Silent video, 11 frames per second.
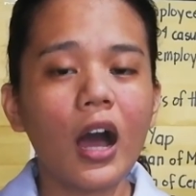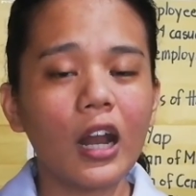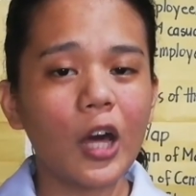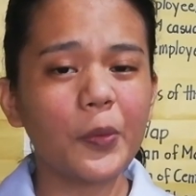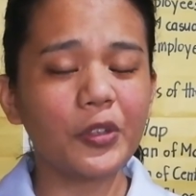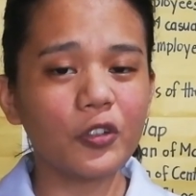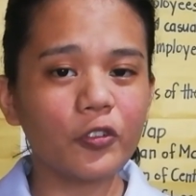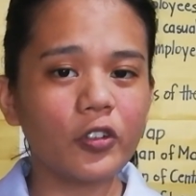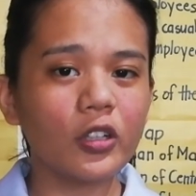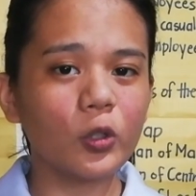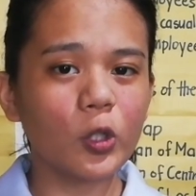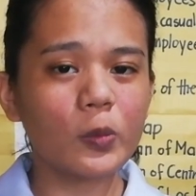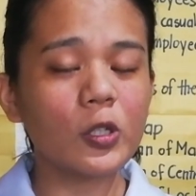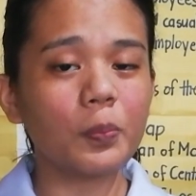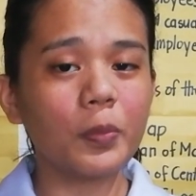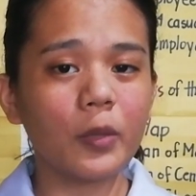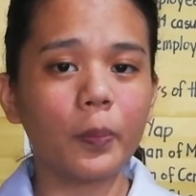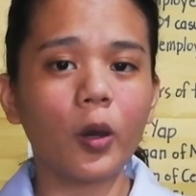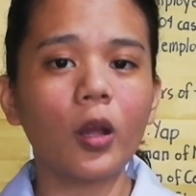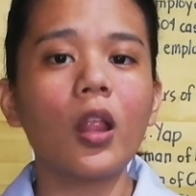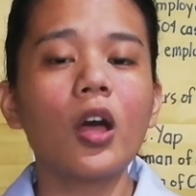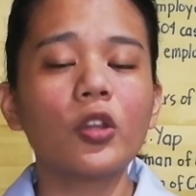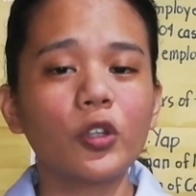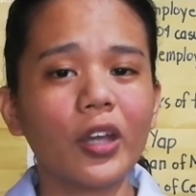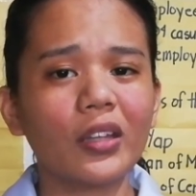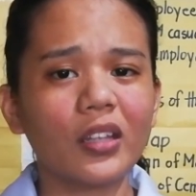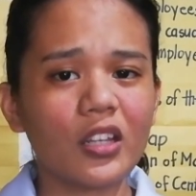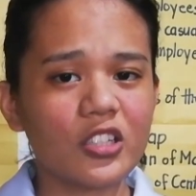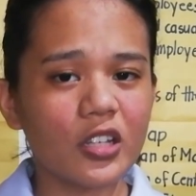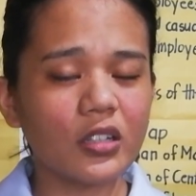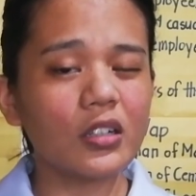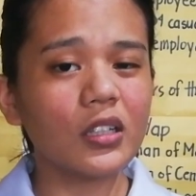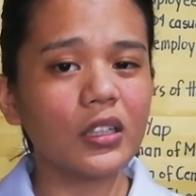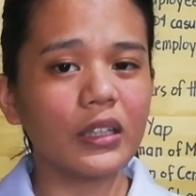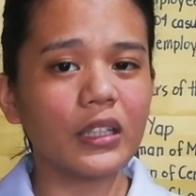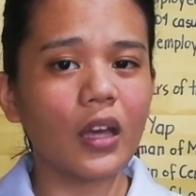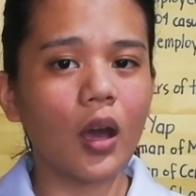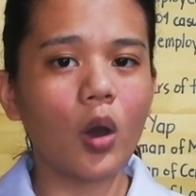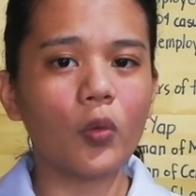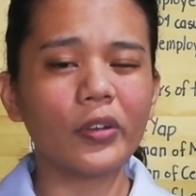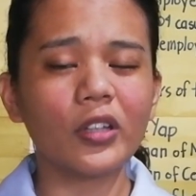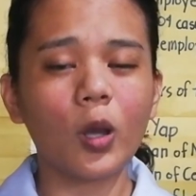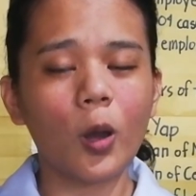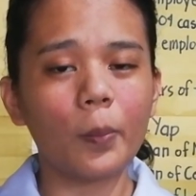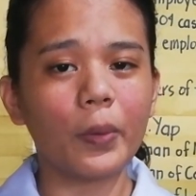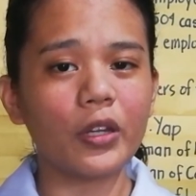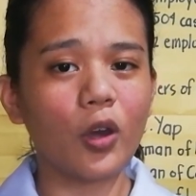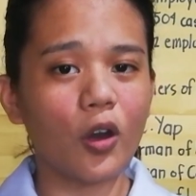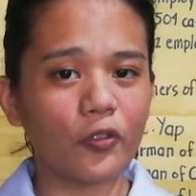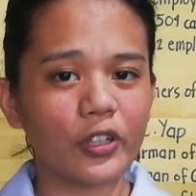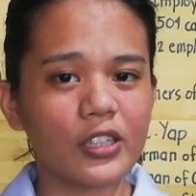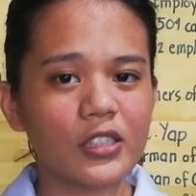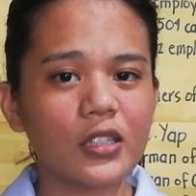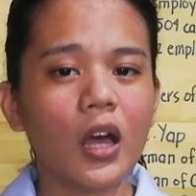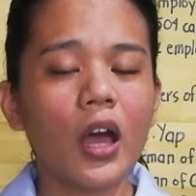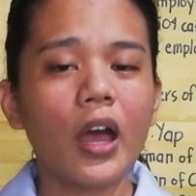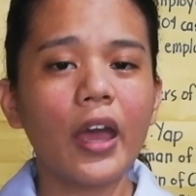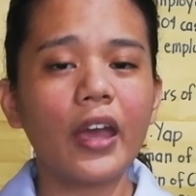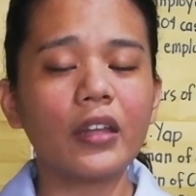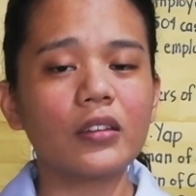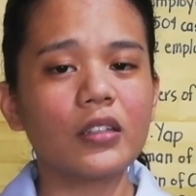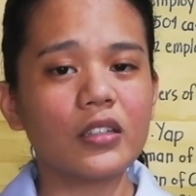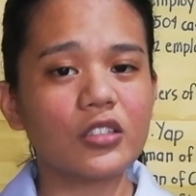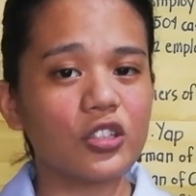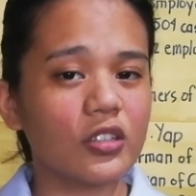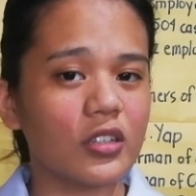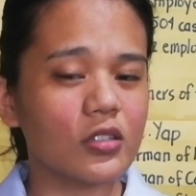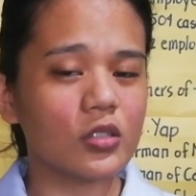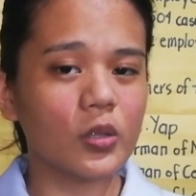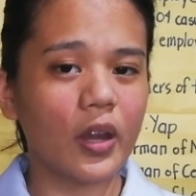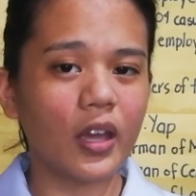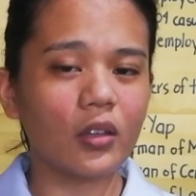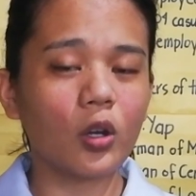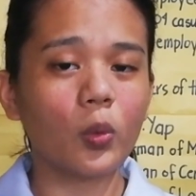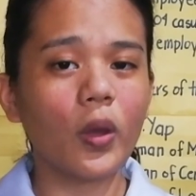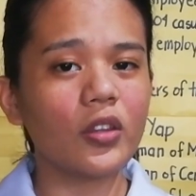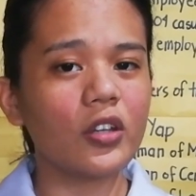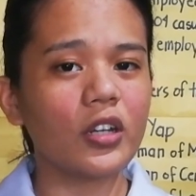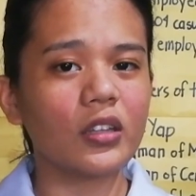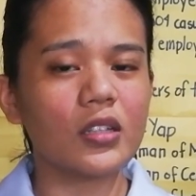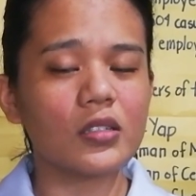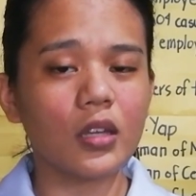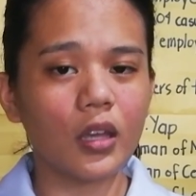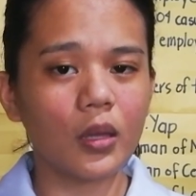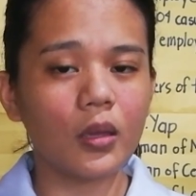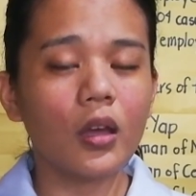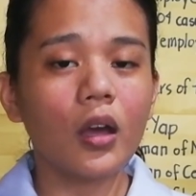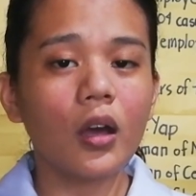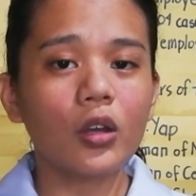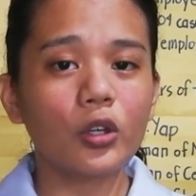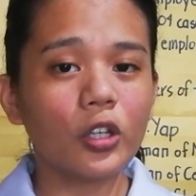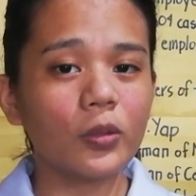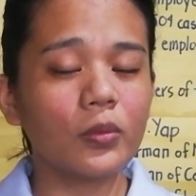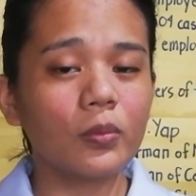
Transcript: allowing different groups of people to get a general idea of what the company offers and its unique strength, or whether it is a good